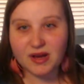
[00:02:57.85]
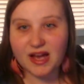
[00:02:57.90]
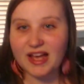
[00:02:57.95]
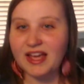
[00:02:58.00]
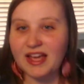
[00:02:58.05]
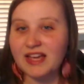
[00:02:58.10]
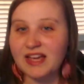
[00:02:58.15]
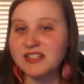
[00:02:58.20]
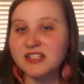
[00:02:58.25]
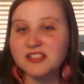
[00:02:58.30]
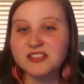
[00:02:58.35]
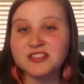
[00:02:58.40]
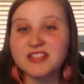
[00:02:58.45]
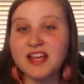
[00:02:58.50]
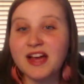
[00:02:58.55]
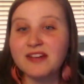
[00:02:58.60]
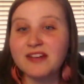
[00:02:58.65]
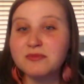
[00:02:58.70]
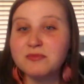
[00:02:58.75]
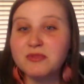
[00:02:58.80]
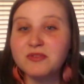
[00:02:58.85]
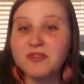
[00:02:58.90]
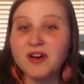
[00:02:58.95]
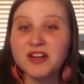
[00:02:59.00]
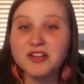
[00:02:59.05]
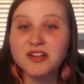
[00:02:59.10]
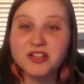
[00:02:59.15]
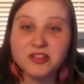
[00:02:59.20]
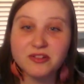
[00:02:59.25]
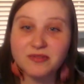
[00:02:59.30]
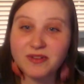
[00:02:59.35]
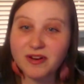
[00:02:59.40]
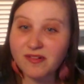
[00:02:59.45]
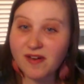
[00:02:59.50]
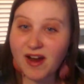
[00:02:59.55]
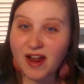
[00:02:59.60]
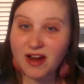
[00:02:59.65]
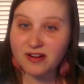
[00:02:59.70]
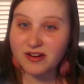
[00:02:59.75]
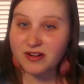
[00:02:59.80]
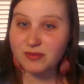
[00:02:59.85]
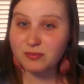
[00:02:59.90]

I guess I'll just have to move on to the Rick Riordan